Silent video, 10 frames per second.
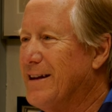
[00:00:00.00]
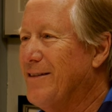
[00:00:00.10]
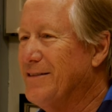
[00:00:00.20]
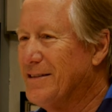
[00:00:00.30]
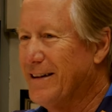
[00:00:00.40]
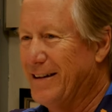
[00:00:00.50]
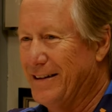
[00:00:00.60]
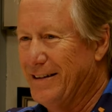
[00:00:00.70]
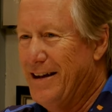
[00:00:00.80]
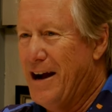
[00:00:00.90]
and I was like,
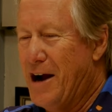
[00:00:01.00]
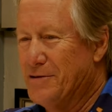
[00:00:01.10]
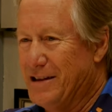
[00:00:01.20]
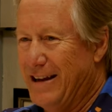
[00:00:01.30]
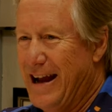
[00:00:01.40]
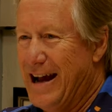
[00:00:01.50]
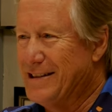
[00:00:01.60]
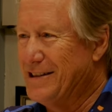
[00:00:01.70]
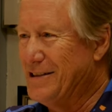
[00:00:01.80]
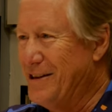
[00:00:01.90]
I was aghast because